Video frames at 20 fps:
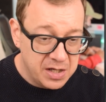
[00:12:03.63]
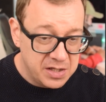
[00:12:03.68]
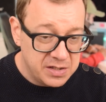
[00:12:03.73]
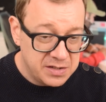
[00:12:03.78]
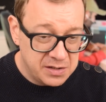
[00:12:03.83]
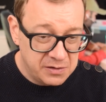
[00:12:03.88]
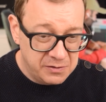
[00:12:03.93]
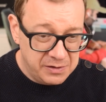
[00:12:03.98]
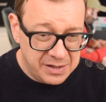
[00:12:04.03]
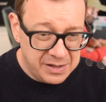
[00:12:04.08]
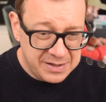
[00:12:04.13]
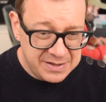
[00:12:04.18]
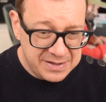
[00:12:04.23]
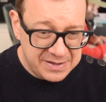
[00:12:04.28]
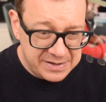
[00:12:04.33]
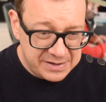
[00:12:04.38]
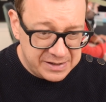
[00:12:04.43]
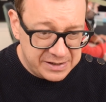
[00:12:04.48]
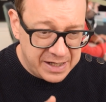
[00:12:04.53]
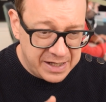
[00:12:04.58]
So at
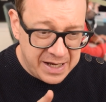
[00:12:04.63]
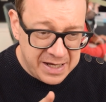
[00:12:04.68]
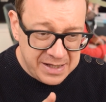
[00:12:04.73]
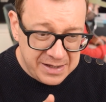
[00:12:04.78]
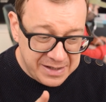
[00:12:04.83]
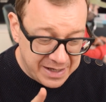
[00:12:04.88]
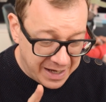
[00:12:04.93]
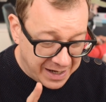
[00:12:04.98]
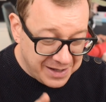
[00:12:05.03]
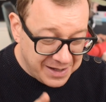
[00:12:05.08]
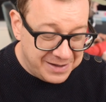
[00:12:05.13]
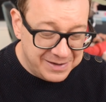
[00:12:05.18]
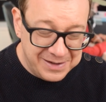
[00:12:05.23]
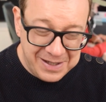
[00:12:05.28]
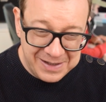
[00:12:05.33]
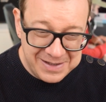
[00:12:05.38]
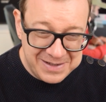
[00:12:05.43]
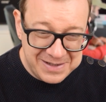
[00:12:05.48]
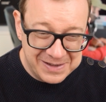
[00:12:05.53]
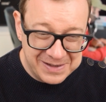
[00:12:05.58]
state, yeah,
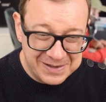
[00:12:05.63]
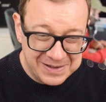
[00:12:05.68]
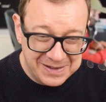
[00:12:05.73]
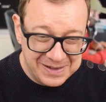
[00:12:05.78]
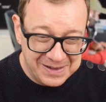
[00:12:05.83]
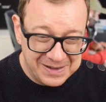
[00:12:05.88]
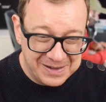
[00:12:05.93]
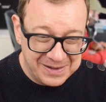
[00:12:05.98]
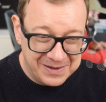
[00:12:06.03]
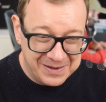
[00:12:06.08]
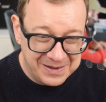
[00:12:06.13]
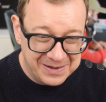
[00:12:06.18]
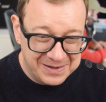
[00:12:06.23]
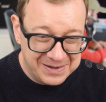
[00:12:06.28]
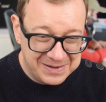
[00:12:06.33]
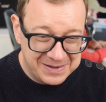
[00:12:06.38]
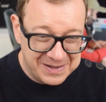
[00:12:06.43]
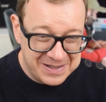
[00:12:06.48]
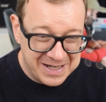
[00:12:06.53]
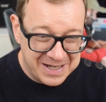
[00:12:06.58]
it's uh, uh,
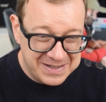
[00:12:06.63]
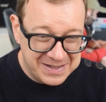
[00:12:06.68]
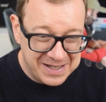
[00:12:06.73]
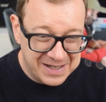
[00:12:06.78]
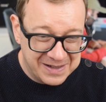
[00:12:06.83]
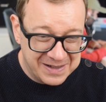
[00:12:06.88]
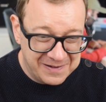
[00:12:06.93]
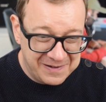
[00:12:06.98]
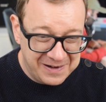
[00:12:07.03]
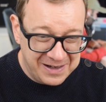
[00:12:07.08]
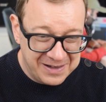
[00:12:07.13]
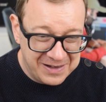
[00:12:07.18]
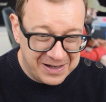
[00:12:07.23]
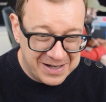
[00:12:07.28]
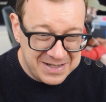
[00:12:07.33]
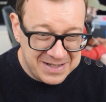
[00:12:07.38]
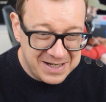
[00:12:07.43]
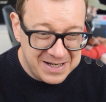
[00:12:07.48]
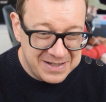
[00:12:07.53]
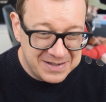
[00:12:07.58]
suggesting really
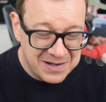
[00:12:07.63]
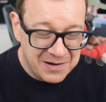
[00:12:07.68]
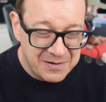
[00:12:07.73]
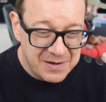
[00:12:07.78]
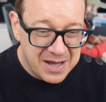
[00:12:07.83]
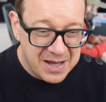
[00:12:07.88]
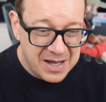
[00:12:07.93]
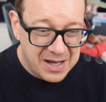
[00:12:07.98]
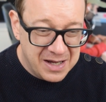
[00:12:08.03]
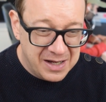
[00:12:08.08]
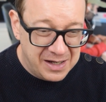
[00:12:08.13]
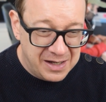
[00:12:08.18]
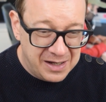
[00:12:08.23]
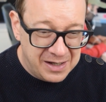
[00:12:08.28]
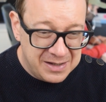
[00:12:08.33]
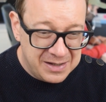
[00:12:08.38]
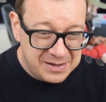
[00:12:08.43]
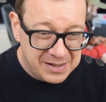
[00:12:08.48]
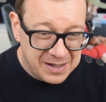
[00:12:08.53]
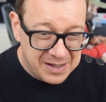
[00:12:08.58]
nicely. So
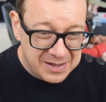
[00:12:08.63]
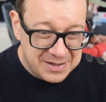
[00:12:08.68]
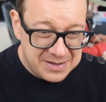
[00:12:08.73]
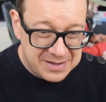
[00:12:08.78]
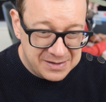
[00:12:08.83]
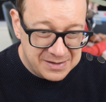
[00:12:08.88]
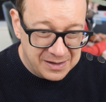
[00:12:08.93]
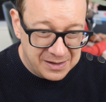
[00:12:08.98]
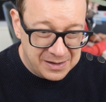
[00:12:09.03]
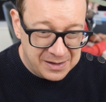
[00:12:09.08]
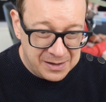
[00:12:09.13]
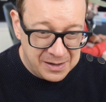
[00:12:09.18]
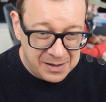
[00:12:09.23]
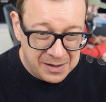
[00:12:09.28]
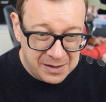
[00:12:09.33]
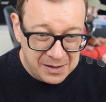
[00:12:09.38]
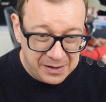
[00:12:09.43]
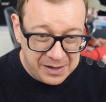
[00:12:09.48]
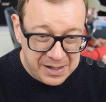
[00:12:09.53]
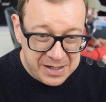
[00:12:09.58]
at
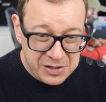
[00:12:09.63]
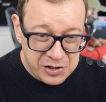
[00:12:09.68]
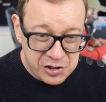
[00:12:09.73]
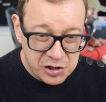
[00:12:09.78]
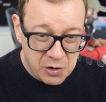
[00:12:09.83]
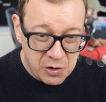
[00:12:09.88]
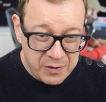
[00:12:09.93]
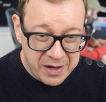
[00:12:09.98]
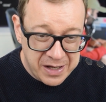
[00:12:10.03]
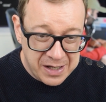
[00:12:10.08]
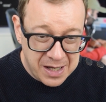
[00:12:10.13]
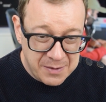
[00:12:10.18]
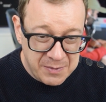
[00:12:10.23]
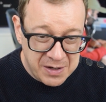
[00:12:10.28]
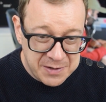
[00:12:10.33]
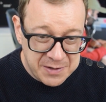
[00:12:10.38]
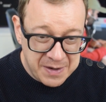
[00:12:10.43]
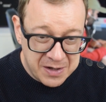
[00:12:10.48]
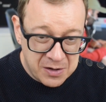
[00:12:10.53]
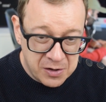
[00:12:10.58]
uh, is showing
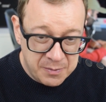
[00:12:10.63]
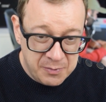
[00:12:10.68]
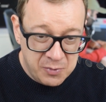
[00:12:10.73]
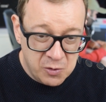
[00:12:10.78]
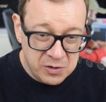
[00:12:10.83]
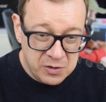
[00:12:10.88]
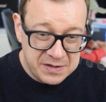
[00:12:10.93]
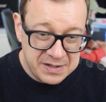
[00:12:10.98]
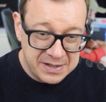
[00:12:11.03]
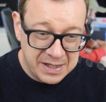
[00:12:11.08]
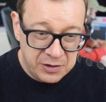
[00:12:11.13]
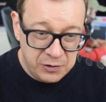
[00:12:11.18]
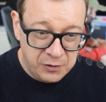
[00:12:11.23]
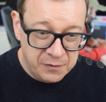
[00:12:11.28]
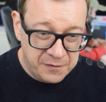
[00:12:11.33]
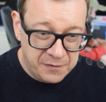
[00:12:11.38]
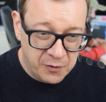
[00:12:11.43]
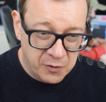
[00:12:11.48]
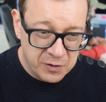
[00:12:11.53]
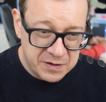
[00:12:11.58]
image picker bool set to
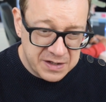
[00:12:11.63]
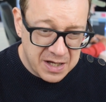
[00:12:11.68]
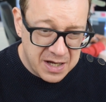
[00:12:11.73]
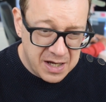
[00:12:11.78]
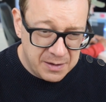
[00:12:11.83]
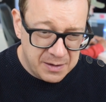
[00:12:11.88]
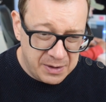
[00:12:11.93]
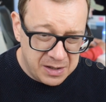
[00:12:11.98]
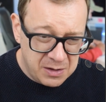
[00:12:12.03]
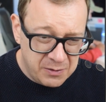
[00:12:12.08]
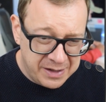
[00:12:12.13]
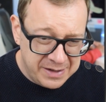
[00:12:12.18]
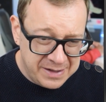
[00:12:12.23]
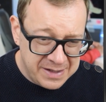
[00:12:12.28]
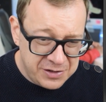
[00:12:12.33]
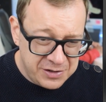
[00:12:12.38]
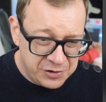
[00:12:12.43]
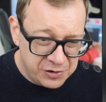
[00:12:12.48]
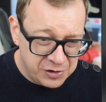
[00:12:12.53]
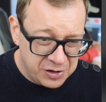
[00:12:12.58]
false. By the way,
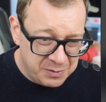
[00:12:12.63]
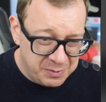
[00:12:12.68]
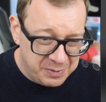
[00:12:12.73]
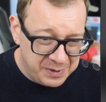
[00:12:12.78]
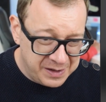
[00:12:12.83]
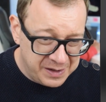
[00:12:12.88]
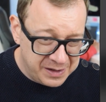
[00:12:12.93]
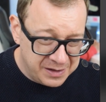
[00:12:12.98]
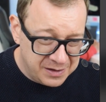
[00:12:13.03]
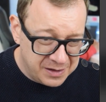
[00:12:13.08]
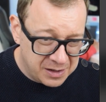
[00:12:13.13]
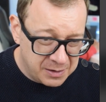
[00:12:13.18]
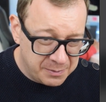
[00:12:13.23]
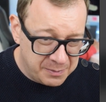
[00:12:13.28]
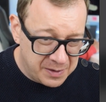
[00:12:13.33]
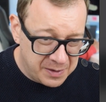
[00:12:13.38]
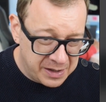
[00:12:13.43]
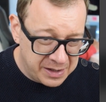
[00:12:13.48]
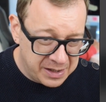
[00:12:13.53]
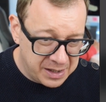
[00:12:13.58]
this should be not a
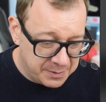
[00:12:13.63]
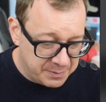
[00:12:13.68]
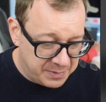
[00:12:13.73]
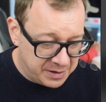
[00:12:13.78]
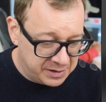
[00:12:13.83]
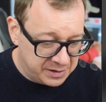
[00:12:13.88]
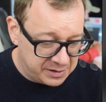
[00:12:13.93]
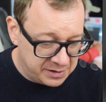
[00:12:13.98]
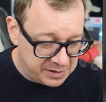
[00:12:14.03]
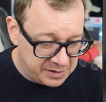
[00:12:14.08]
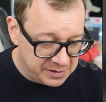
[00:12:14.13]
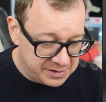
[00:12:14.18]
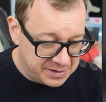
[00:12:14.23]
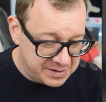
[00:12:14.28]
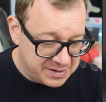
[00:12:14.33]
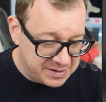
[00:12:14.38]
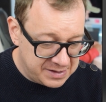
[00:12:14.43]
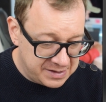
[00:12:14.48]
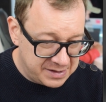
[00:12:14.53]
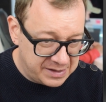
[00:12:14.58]
binding, but a
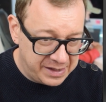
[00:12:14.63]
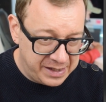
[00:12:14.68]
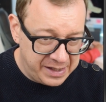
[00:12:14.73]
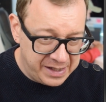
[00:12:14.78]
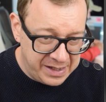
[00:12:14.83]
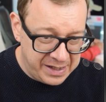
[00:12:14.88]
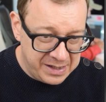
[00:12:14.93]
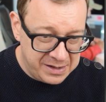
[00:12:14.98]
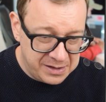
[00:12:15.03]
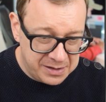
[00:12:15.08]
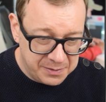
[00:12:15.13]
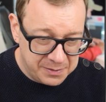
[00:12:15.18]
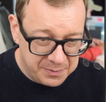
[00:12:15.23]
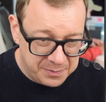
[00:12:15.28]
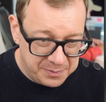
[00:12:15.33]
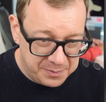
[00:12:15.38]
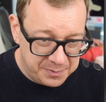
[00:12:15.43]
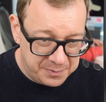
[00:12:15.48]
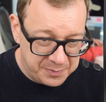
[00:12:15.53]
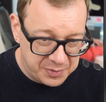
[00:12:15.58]
state
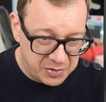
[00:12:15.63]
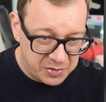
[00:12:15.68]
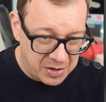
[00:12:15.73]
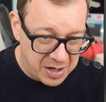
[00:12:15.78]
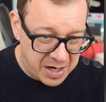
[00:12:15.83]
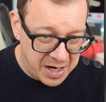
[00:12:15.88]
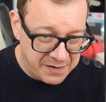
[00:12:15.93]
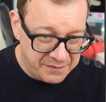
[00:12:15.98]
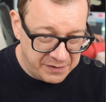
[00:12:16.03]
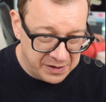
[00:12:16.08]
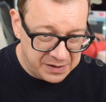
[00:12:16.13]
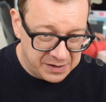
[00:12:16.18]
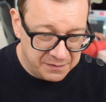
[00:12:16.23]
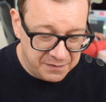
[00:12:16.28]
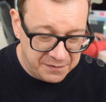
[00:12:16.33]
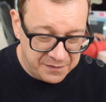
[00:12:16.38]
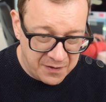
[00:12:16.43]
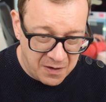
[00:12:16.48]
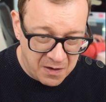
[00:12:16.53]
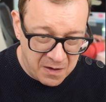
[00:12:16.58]
private
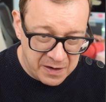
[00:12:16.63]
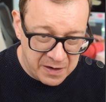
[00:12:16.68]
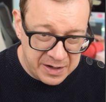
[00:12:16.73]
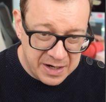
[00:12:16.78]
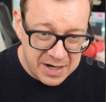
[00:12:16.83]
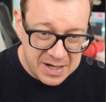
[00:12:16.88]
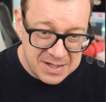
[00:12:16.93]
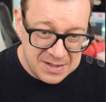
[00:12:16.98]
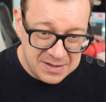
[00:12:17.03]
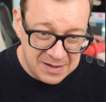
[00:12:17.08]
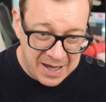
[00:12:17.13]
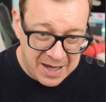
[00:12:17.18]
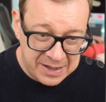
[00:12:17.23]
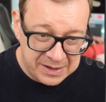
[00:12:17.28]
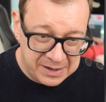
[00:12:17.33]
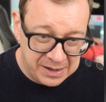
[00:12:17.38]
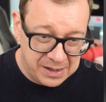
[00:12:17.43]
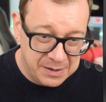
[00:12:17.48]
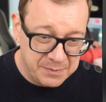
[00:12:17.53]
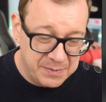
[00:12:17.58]
var
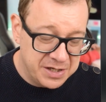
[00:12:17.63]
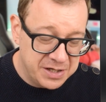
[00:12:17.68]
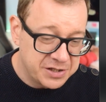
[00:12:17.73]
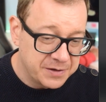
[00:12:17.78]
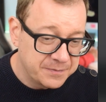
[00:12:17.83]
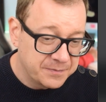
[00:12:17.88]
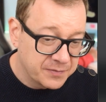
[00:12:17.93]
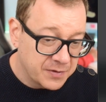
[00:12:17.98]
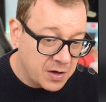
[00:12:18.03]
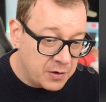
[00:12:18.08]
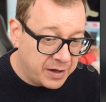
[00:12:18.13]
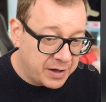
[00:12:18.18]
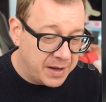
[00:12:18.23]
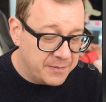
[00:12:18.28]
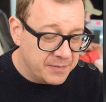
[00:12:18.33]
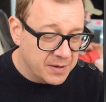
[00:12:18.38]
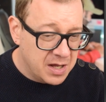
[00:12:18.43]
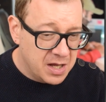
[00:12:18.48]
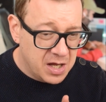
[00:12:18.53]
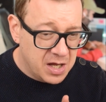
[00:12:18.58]
selected image. Okay,
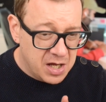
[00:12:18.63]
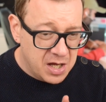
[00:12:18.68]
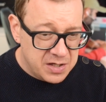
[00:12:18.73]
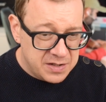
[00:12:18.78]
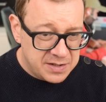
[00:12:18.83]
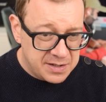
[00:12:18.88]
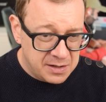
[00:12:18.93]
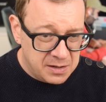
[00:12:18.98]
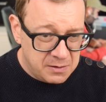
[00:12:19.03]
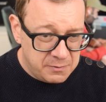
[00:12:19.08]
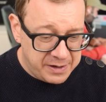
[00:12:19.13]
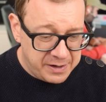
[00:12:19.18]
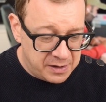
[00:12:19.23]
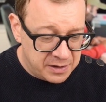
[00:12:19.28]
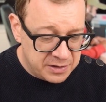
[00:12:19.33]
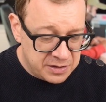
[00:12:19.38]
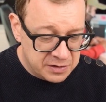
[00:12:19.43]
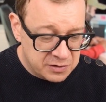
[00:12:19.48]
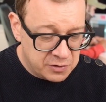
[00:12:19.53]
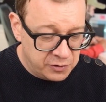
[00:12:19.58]
so we
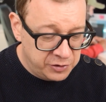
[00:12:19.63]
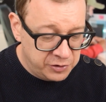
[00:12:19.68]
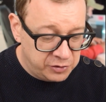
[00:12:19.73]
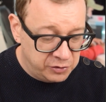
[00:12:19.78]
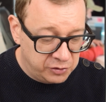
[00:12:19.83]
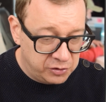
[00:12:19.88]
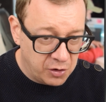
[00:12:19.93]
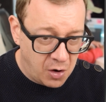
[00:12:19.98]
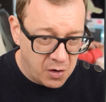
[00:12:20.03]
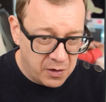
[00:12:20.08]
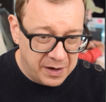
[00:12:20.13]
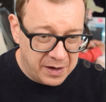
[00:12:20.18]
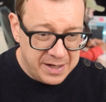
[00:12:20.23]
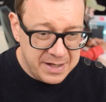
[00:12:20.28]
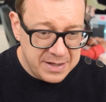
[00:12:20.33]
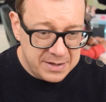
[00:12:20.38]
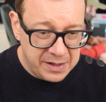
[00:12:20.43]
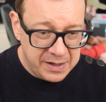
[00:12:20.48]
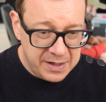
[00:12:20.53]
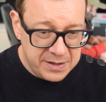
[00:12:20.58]
are just going to toggle
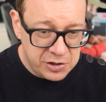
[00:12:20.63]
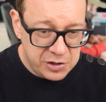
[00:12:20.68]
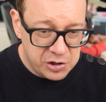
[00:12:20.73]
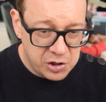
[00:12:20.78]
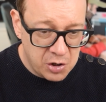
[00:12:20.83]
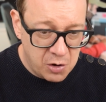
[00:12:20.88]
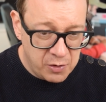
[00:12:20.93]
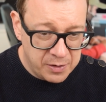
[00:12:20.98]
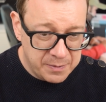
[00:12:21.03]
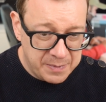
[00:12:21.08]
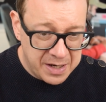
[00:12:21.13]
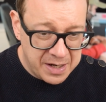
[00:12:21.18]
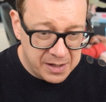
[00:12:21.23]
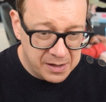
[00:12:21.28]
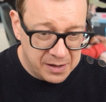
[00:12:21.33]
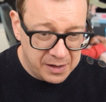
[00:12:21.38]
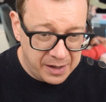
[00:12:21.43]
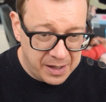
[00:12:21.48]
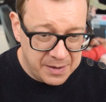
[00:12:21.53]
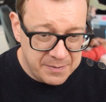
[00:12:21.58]
it. It's showing
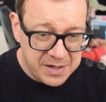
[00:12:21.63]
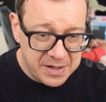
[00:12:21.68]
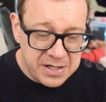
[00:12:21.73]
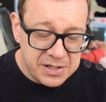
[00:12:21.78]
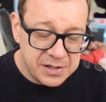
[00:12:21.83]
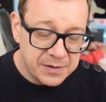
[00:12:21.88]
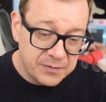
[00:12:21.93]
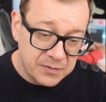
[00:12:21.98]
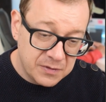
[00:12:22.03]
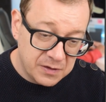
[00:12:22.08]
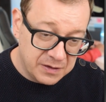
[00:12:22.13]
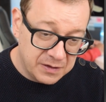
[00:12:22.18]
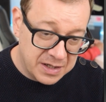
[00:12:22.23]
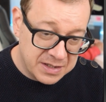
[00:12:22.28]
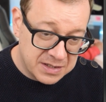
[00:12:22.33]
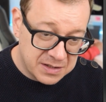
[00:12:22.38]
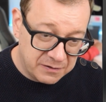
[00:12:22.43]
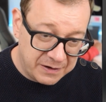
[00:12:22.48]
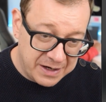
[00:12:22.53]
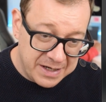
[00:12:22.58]
picker image.
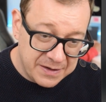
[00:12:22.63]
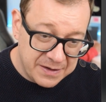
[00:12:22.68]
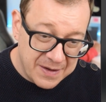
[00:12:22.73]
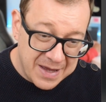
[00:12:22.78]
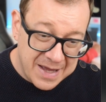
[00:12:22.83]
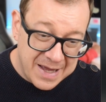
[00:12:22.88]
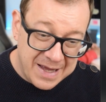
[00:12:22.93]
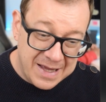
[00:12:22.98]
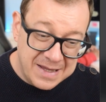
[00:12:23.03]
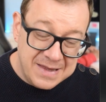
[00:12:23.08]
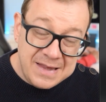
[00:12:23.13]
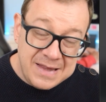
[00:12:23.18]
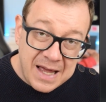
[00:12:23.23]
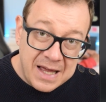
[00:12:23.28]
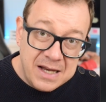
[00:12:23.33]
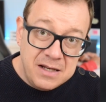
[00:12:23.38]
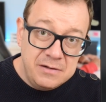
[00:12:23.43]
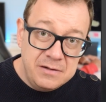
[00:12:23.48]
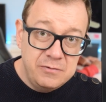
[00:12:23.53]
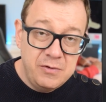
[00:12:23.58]
That's great. And
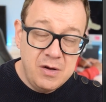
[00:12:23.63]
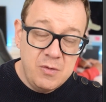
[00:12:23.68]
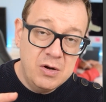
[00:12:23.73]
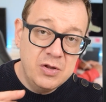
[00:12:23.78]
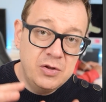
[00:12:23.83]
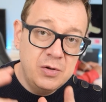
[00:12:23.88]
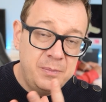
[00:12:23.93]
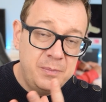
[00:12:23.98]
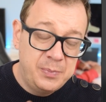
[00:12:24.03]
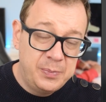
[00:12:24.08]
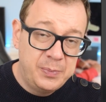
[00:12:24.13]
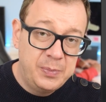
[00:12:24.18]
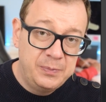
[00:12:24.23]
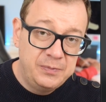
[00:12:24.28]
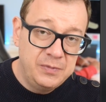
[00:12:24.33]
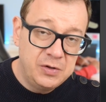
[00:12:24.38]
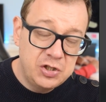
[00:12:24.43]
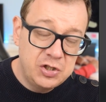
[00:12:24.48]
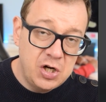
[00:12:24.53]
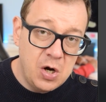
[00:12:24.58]
then we want to
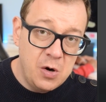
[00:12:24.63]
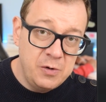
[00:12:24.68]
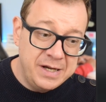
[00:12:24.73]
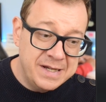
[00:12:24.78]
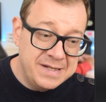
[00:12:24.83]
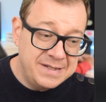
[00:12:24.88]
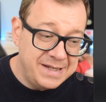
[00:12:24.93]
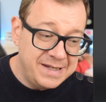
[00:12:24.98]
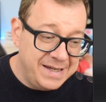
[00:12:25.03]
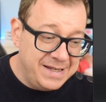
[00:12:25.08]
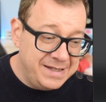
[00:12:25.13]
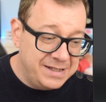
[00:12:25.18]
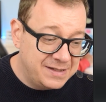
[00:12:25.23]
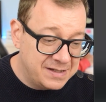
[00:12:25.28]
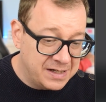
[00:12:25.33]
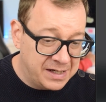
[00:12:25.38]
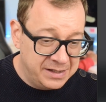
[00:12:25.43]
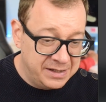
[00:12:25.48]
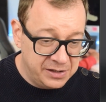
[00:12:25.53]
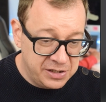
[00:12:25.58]
show this
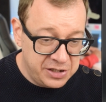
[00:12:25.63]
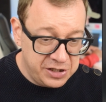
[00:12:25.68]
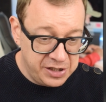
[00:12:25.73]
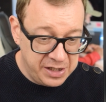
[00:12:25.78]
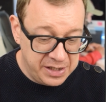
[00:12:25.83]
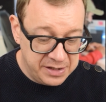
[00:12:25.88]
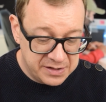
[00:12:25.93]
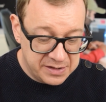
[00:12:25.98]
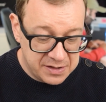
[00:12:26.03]
inside a sheet.